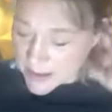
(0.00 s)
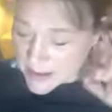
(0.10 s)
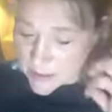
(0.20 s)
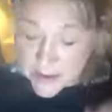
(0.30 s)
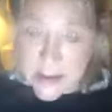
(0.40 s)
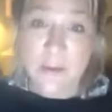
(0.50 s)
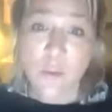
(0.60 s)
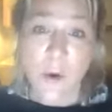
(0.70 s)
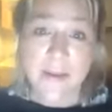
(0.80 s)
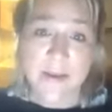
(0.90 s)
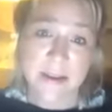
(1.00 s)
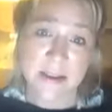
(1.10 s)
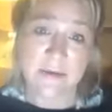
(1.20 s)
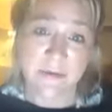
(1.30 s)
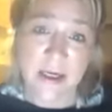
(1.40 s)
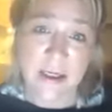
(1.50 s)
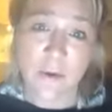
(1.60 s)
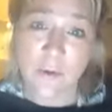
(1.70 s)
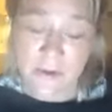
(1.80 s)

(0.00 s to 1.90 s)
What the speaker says: And so this is why this is divine law,